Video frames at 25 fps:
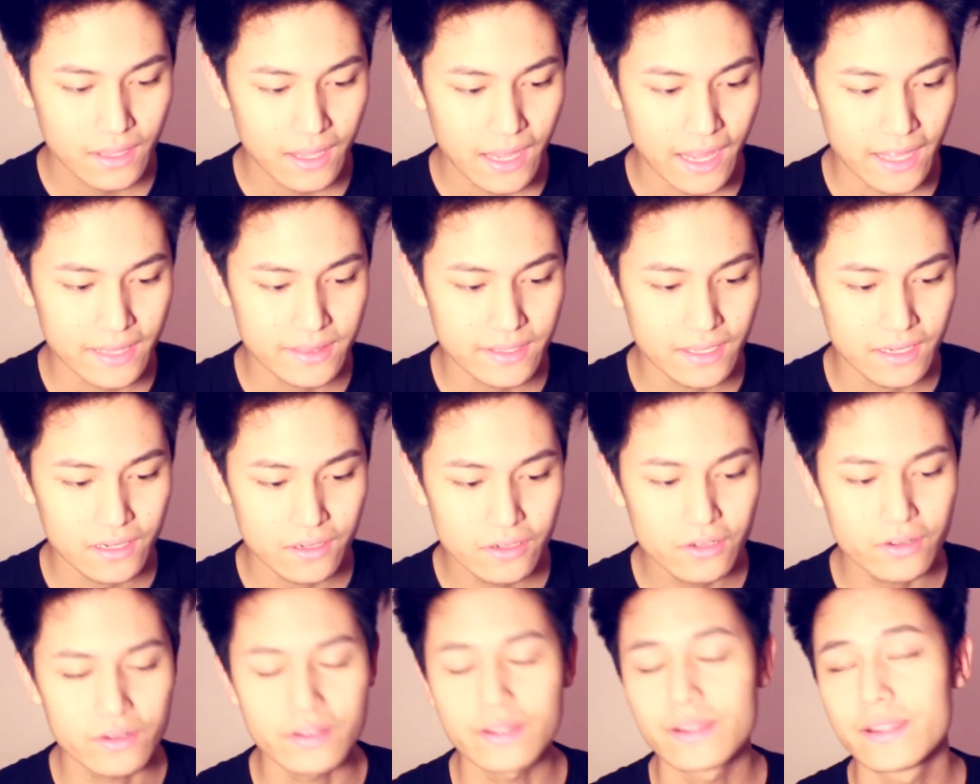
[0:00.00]
and
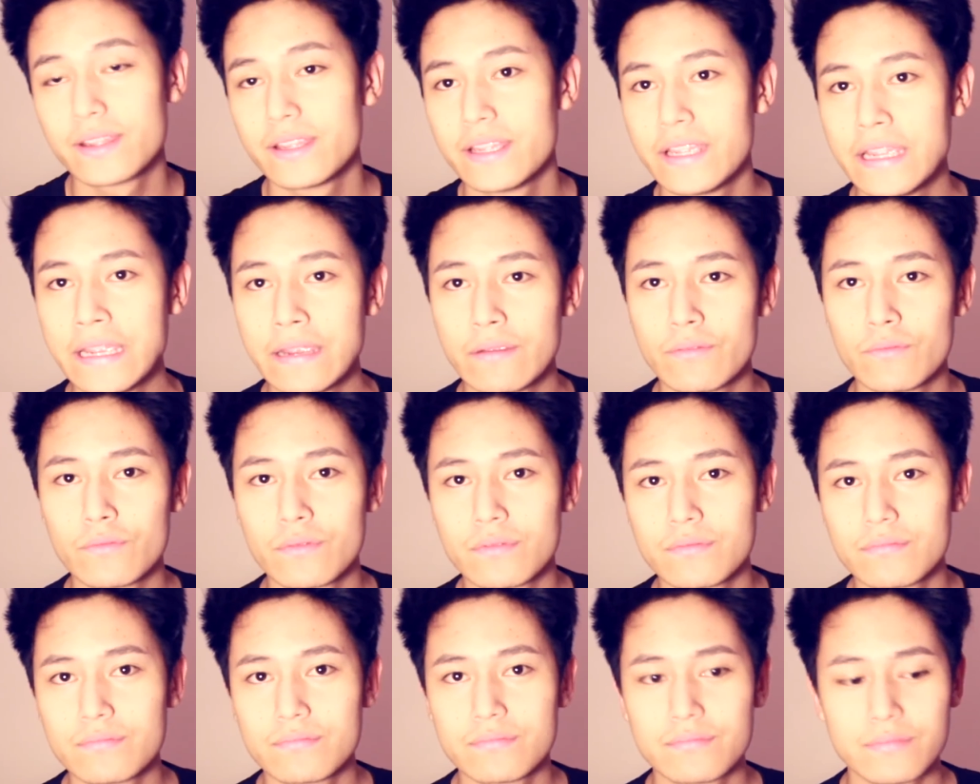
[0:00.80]
then look,
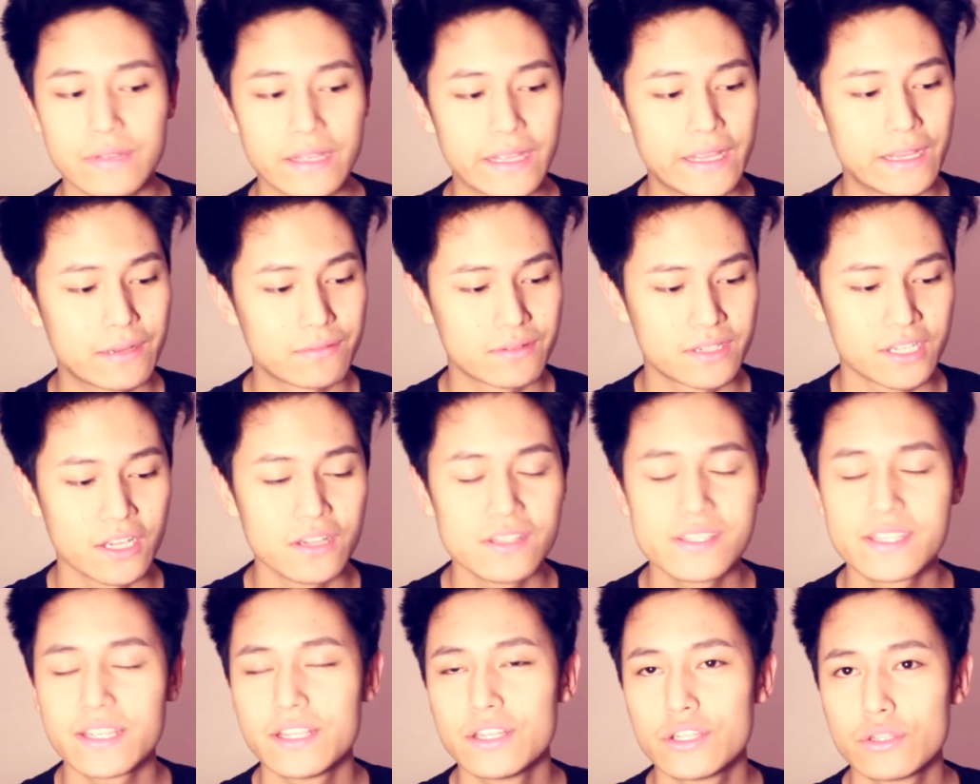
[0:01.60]
it
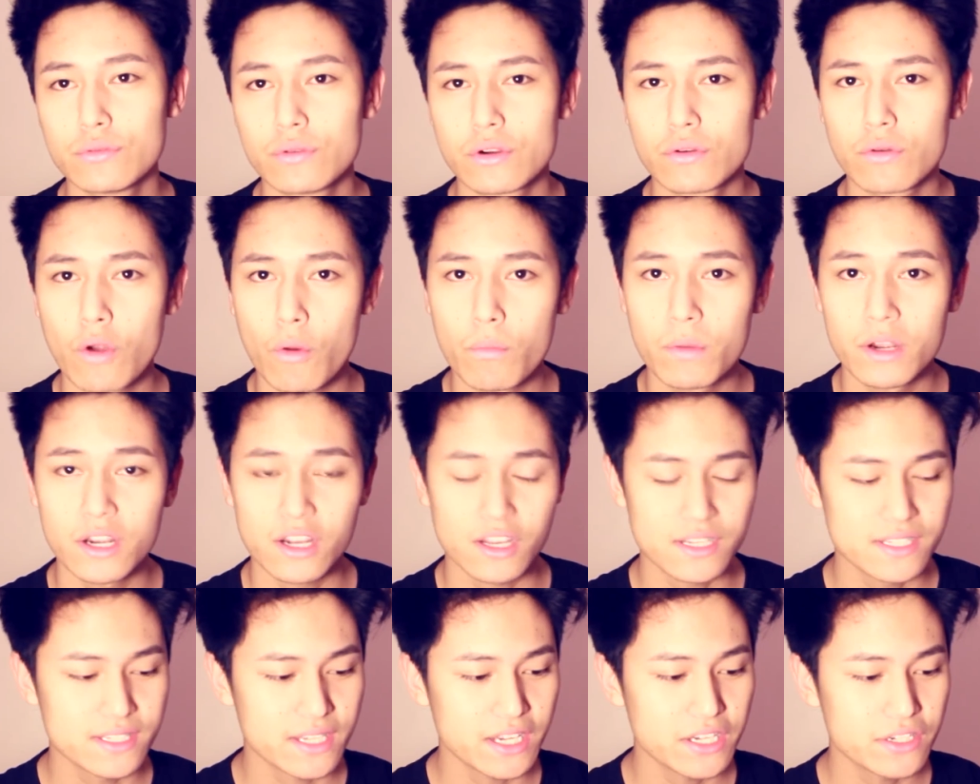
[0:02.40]
turns it into a
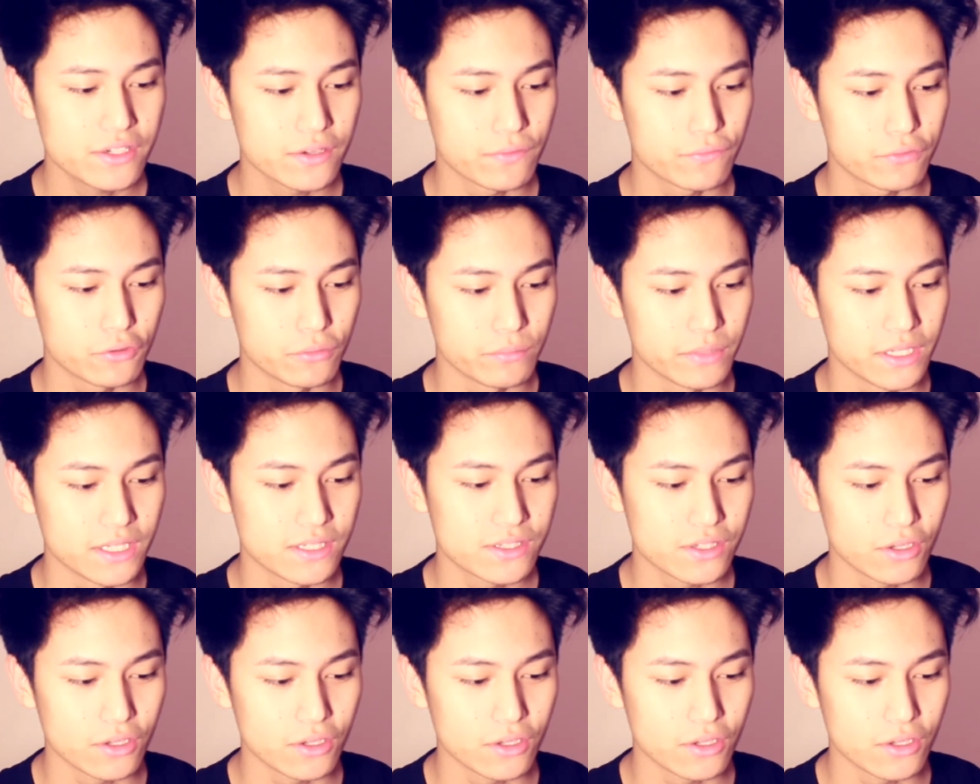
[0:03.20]
romanization for me.